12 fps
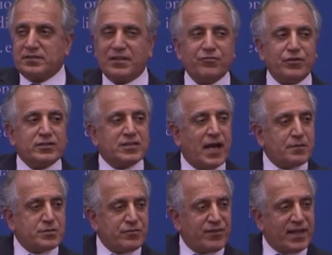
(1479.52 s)
different
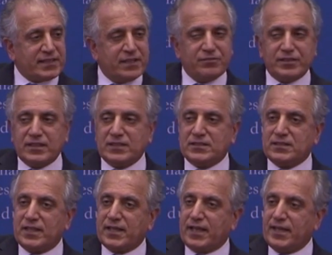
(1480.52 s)
types of
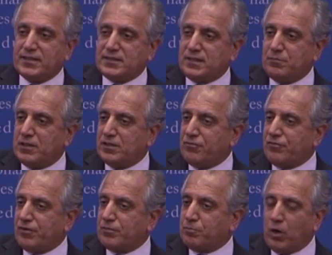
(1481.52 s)
activities against them in
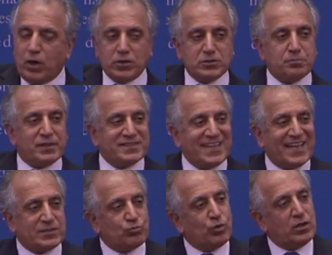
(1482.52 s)
different parts, but
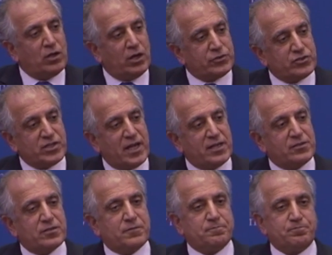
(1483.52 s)
that will not change.